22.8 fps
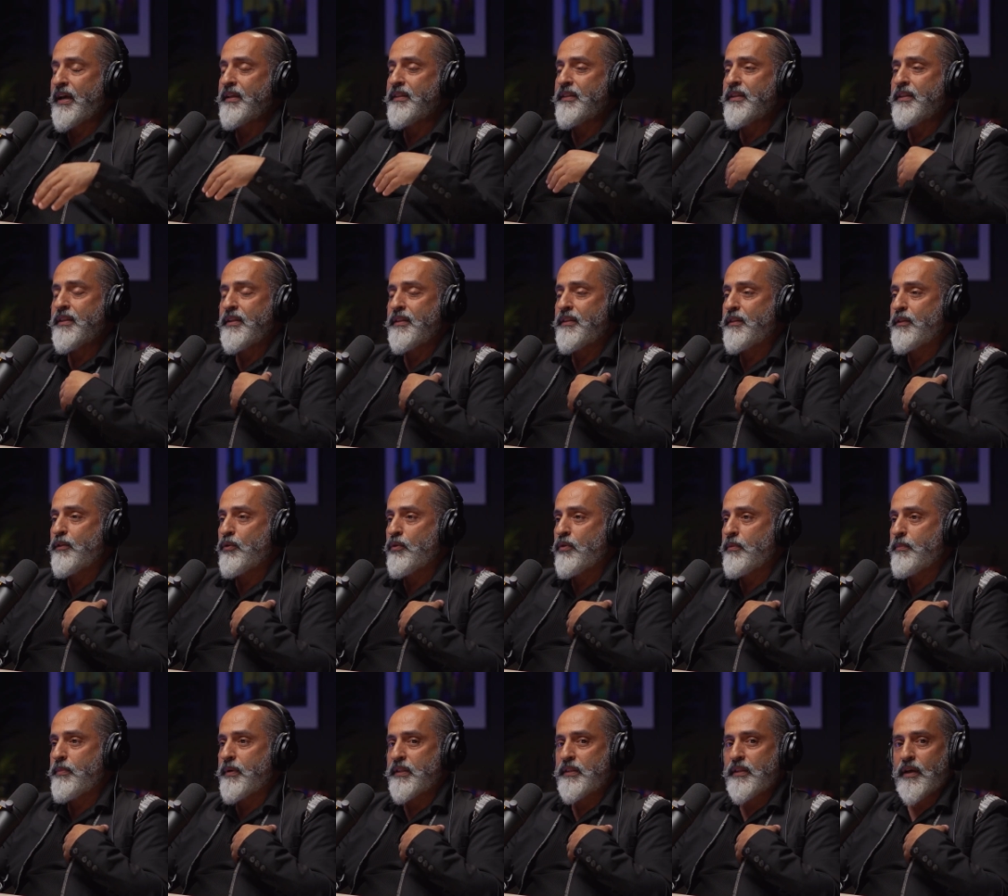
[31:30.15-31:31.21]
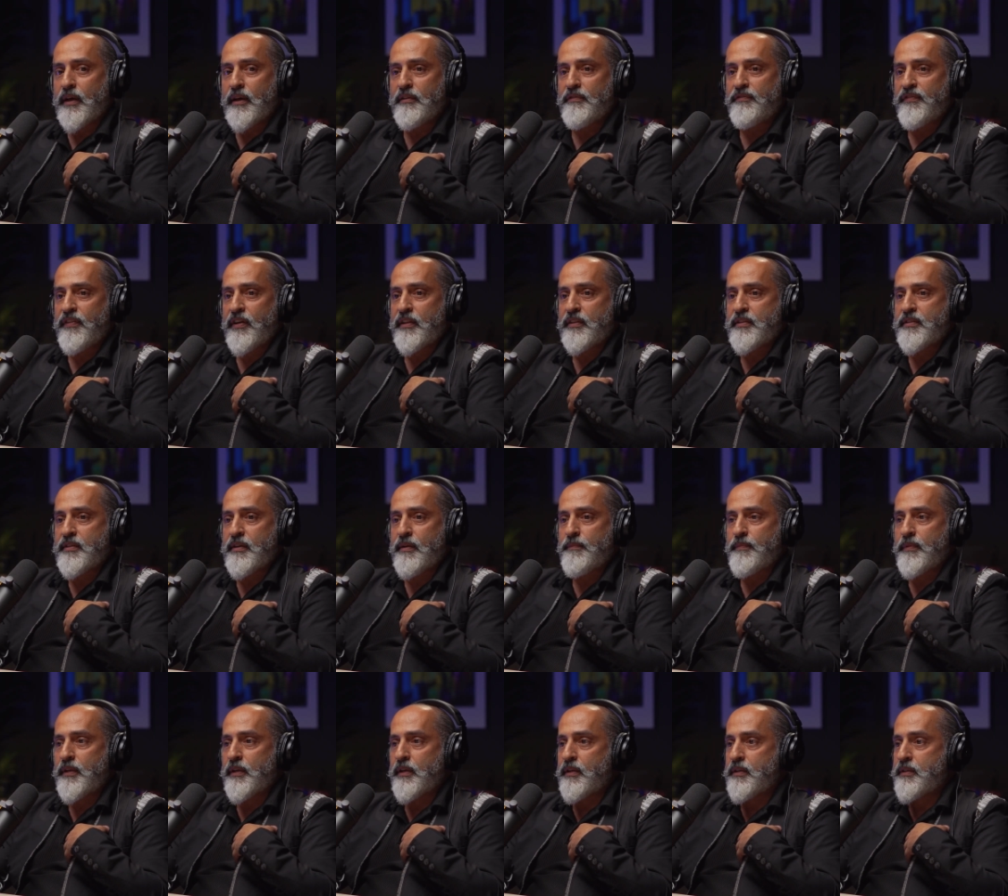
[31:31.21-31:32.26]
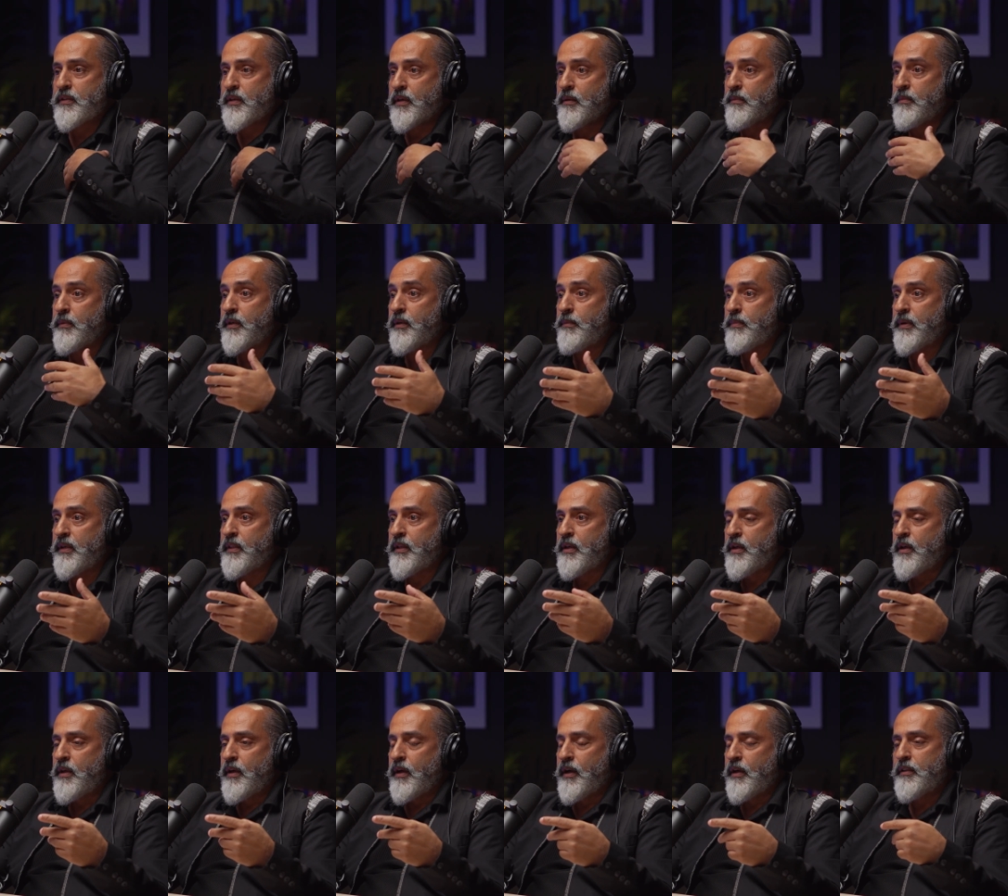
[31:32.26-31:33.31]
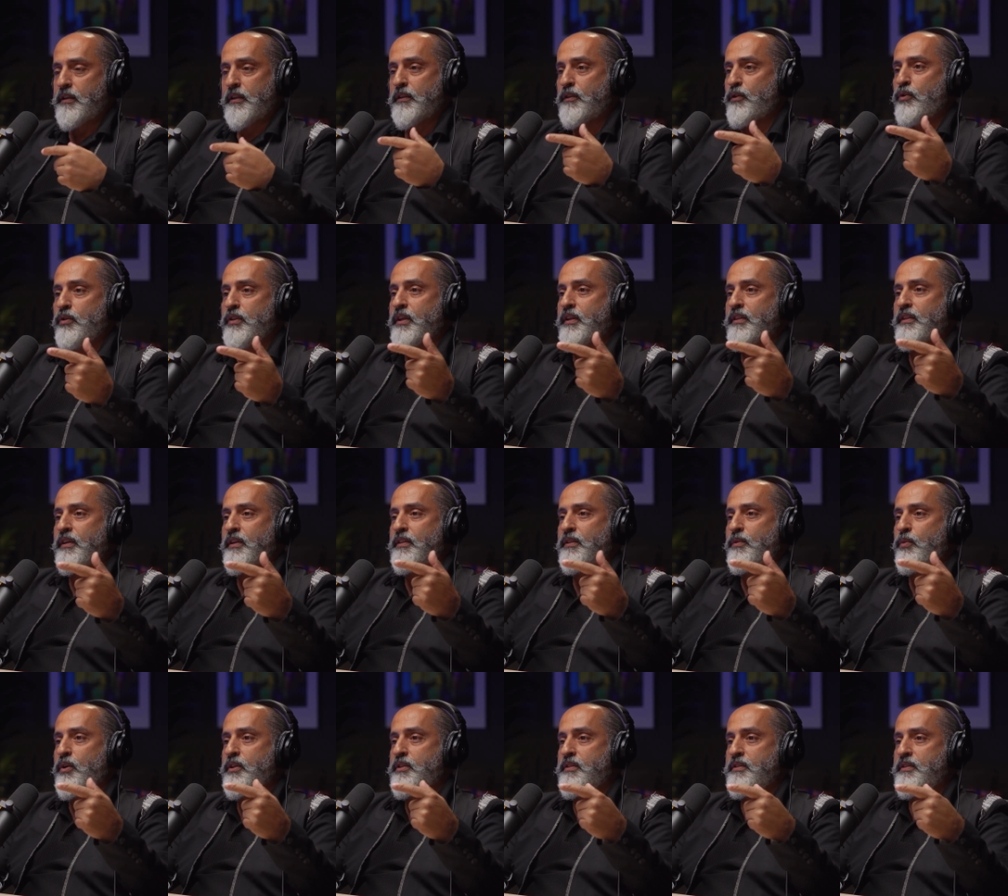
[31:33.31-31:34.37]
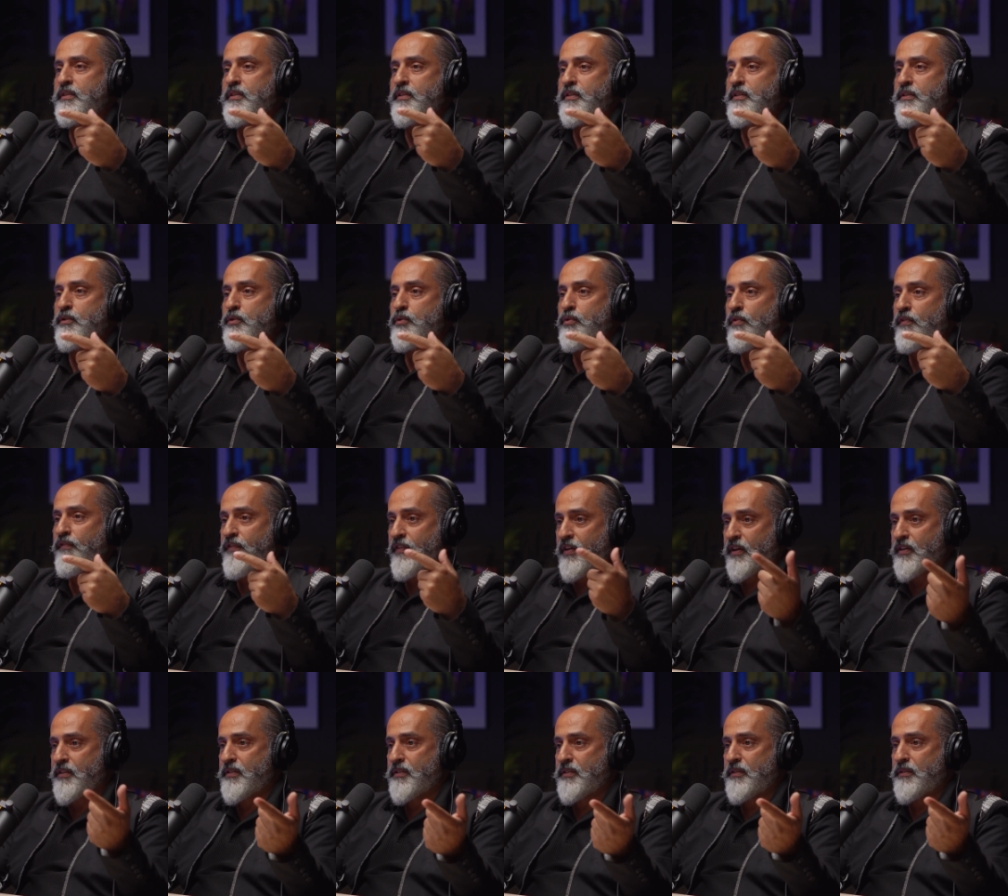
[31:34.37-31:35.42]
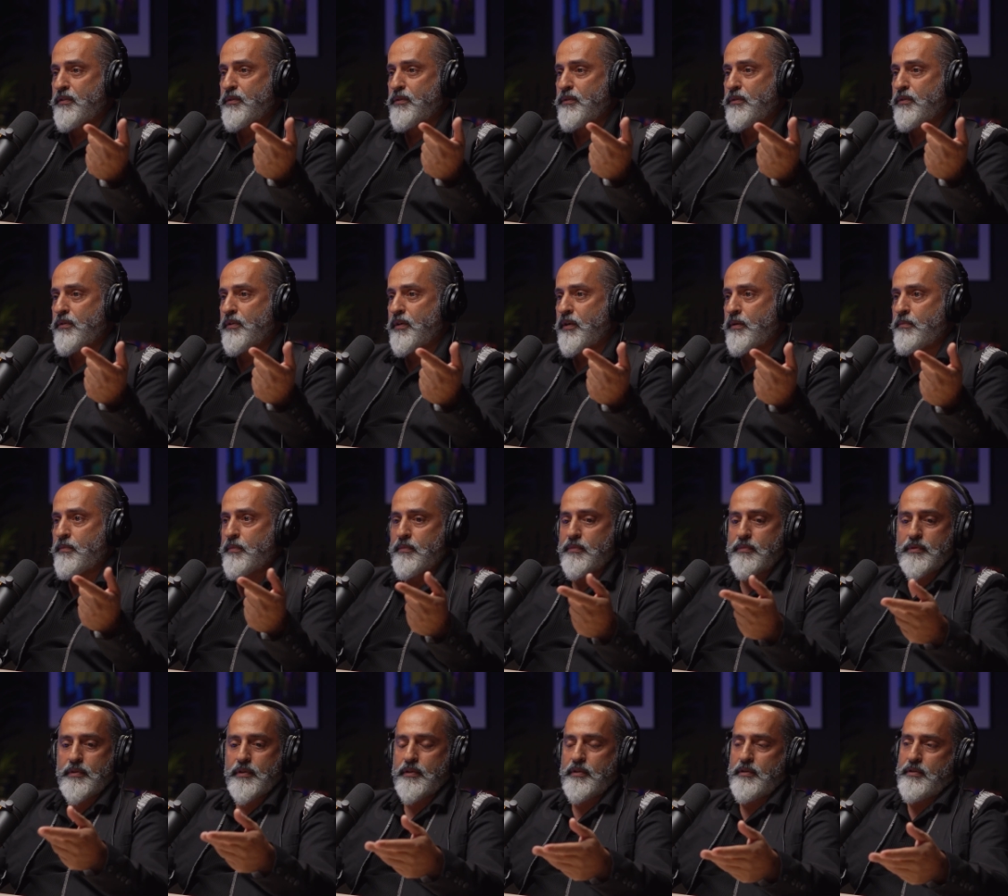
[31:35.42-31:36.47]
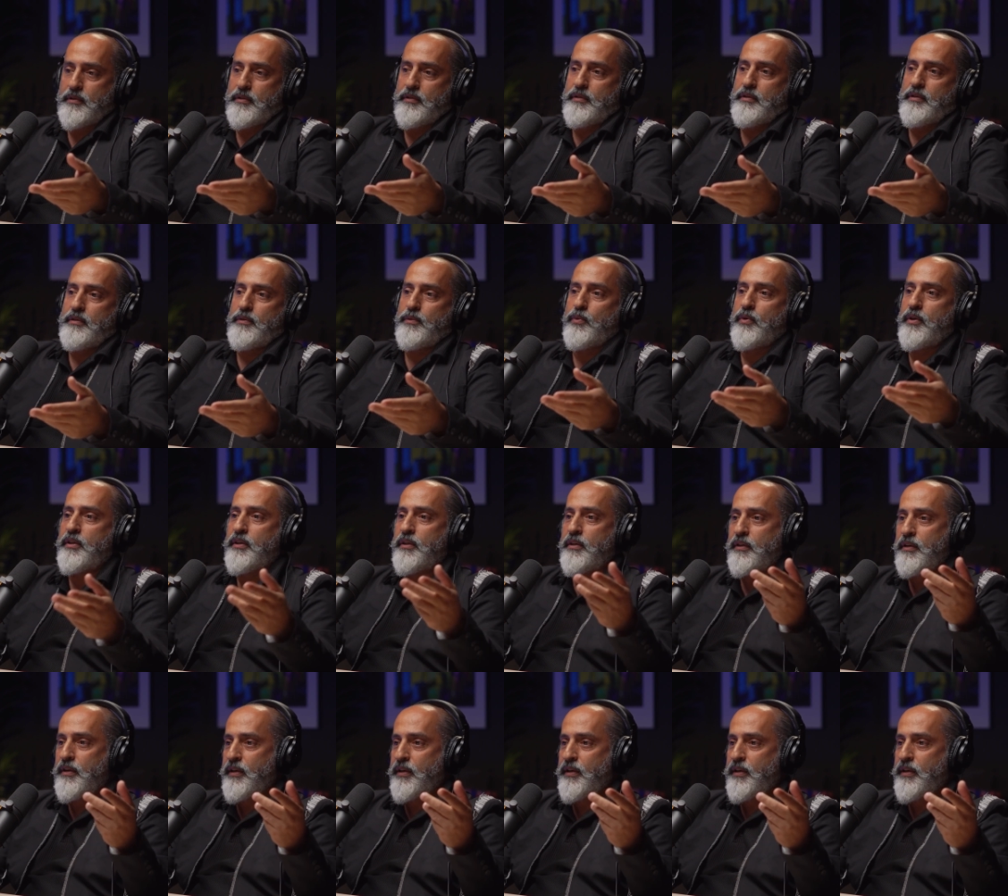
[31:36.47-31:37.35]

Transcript: I didn't know, but I felt something is coming, but I didn't know that it was so fast so to come suddenly in one